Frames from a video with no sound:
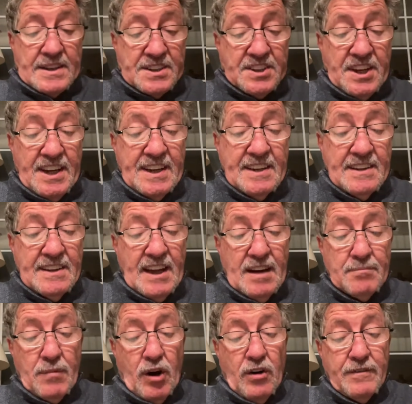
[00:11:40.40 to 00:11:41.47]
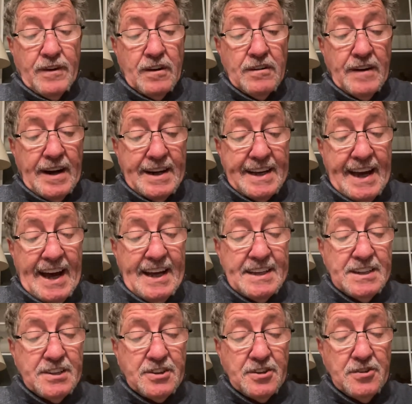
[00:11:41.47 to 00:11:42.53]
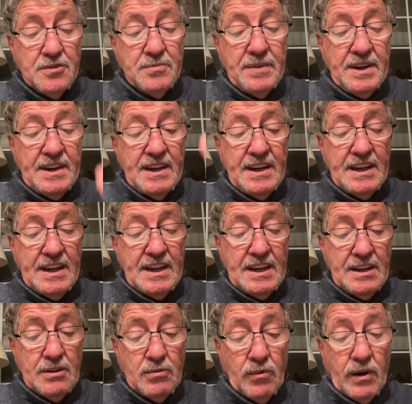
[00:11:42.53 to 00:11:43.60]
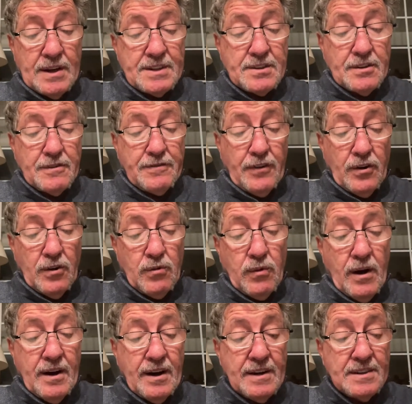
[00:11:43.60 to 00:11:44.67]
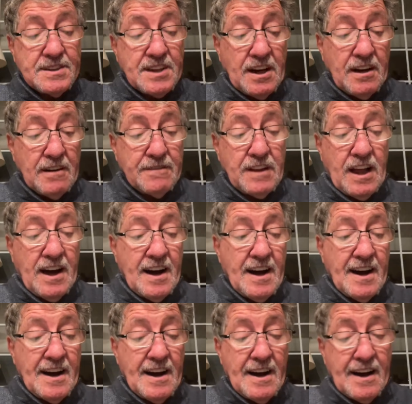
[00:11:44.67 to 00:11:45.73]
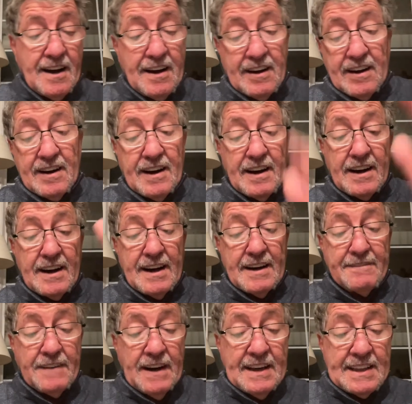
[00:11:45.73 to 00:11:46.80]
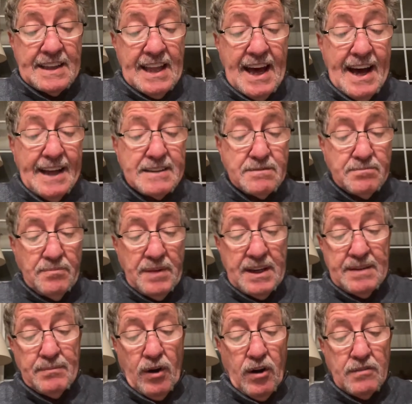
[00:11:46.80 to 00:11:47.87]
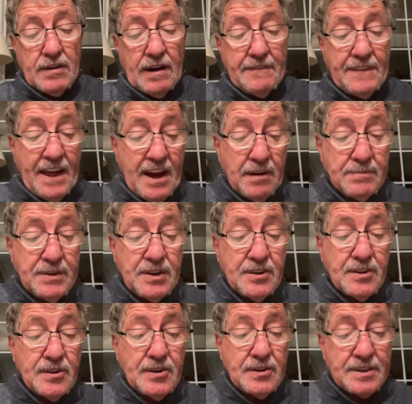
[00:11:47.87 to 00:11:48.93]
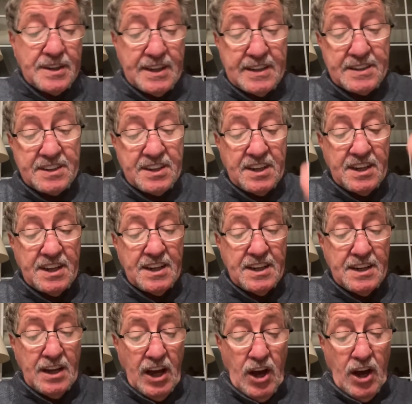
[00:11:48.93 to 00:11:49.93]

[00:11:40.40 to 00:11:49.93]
Sing them over again to me, wonderful words of life. Let me more of their beauty see,